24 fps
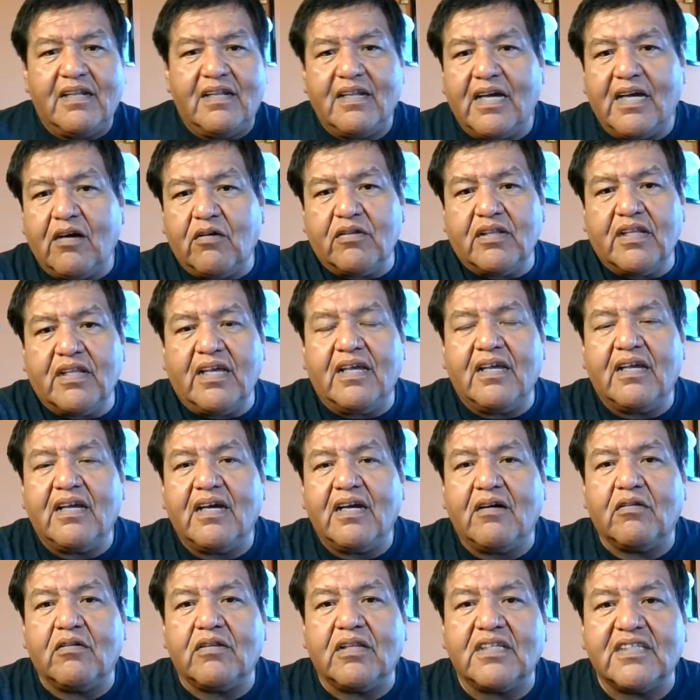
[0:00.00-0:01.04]
how the
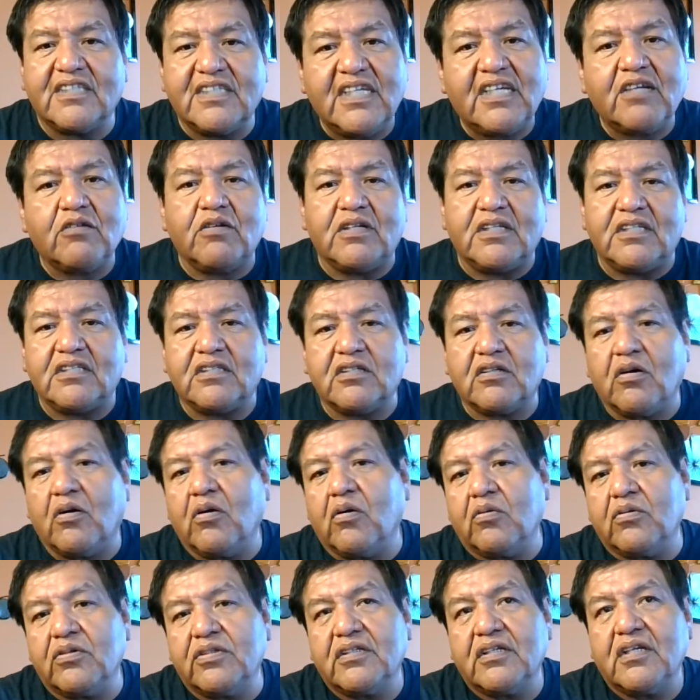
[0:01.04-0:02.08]
sequence
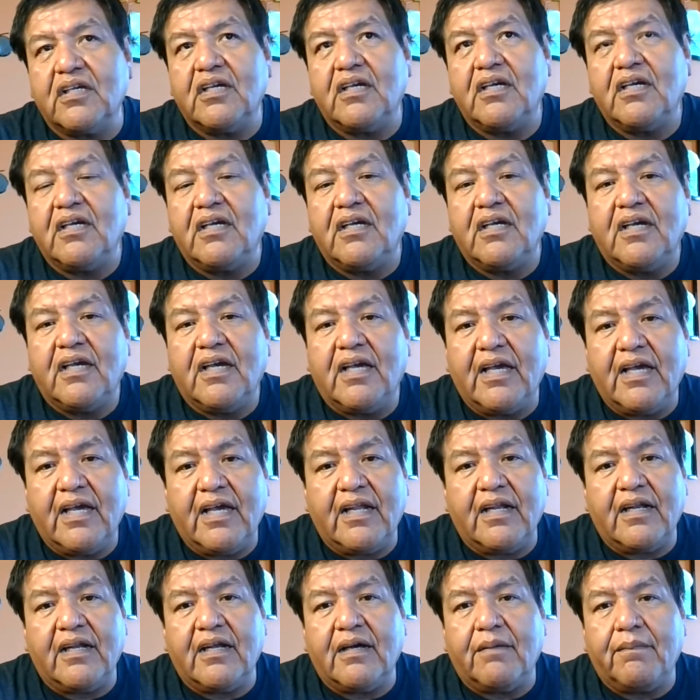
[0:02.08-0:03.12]
goes.
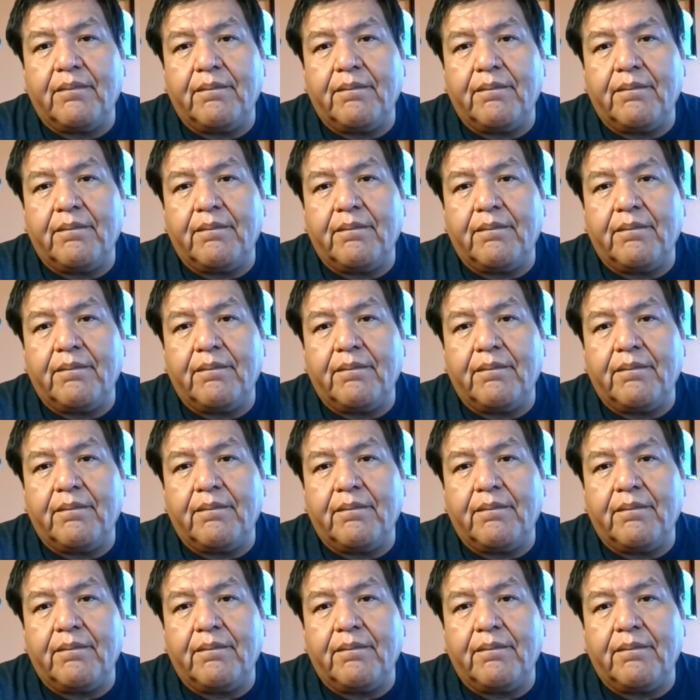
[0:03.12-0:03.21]
And